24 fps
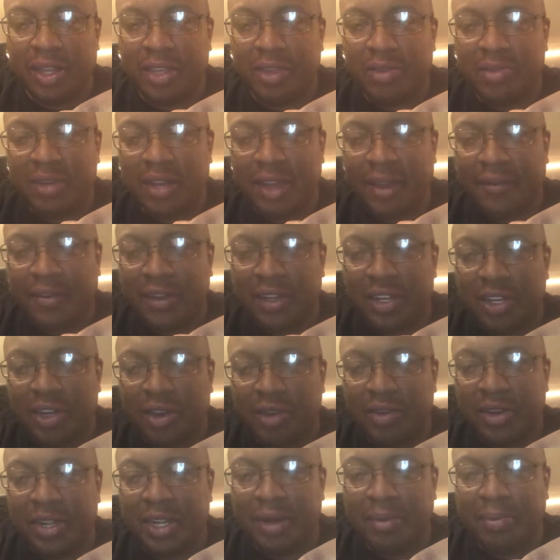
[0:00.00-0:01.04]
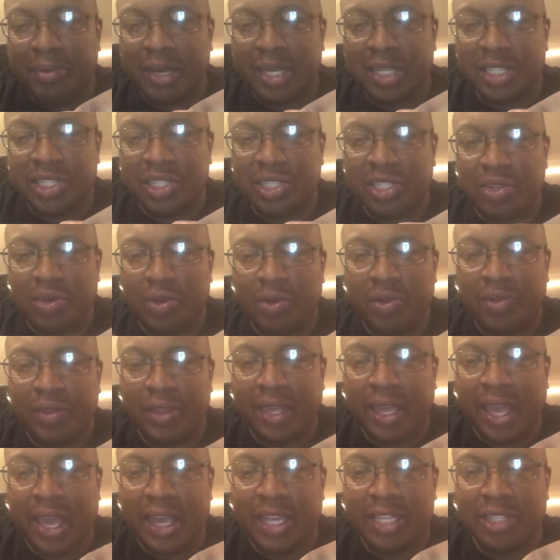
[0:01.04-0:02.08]
and you definitely don't need a bunch on the
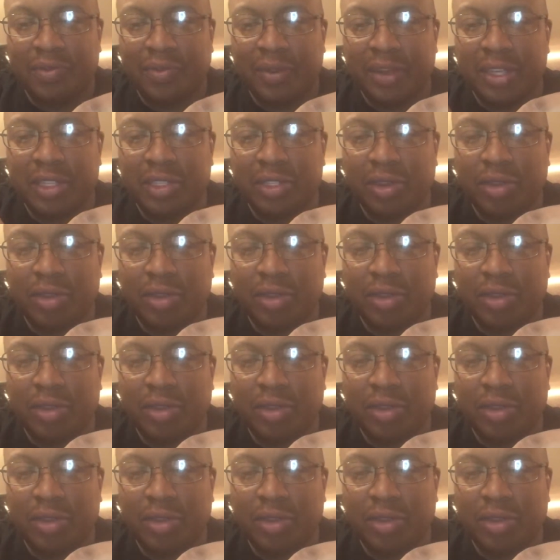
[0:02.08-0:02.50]
gas ring.